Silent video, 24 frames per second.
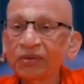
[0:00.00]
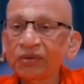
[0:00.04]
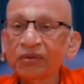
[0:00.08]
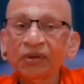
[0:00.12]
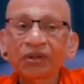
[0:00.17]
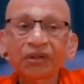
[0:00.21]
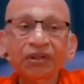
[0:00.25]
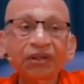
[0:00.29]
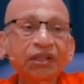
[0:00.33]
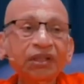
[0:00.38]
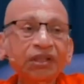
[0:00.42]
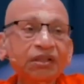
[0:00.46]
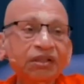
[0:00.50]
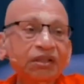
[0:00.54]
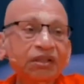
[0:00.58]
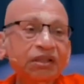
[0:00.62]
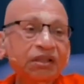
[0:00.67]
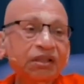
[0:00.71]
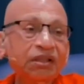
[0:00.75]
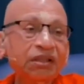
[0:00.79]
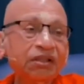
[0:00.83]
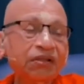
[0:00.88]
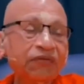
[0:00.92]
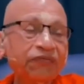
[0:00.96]
This
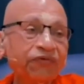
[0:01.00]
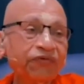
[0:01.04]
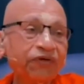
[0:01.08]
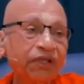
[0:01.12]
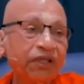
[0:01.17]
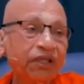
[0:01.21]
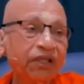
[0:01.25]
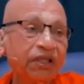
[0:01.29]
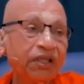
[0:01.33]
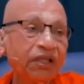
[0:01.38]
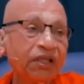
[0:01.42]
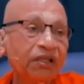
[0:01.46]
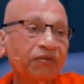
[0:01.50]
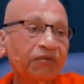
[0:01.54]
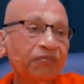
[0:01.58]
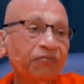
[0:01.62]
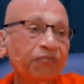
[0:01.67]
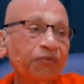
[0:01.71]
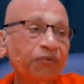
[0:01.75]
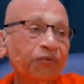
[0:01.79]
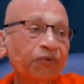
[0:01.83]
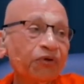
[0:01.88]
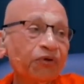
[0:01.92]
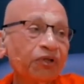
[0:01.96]
is a very
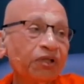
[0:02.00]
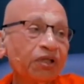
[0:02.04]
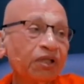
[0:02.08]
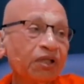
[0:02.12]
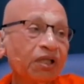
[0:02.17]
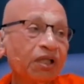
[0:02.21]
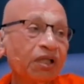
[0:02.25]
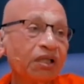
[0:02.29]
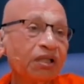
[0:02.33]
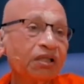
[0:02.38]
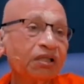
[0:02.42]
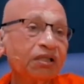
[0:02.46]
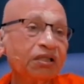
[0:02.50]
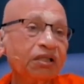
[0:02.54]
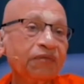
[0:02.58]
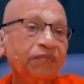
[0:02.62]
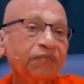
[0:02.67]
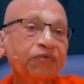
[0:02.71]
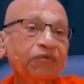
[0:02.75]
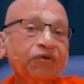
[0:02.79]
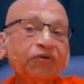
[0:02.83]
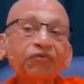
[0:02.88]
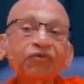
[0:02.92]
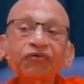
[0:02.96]
important
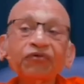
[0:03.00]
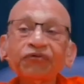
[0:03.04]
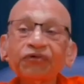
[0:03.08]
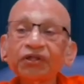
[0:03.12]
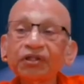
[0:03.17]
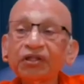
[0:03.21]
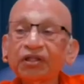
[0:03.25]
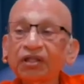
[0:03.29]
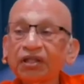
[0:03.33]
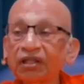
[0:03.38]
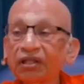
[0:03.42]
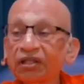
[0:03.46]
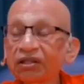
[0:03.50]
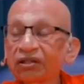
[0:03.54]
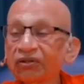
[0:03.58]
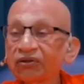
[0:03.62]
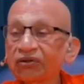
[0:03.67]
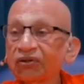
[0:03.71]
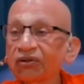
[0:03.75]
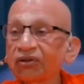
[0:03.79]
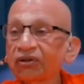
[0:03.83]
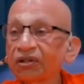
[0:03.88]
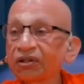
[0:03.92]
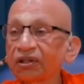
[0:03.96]
concept of the Vedas
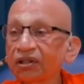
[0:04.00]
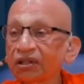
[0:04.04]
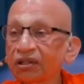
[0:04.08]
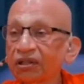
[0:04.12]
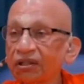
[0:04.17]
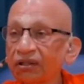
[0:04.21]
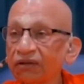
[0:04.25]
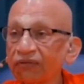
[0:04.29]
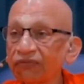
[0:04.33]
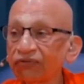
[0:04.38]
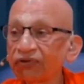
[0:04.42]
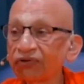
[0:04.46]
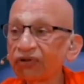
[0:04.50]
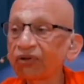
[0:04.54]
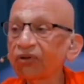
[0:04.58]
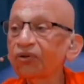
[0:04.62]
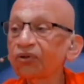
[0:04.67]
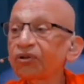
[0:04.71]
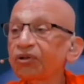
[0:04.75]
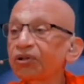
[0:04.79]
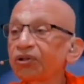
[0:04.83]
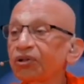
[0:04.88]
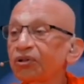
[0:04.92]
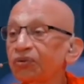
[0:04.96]
called kartavya
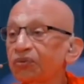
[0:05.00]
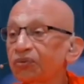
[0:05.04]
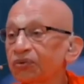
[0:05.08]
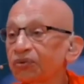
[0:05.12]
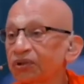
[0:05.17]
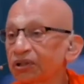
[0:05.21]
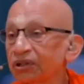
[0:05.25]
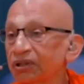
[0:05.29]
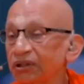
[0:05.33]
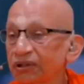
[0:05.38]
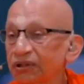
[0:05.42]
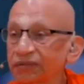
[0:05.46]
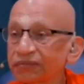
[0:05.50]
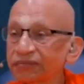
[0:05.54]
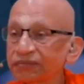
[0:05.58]
or duty.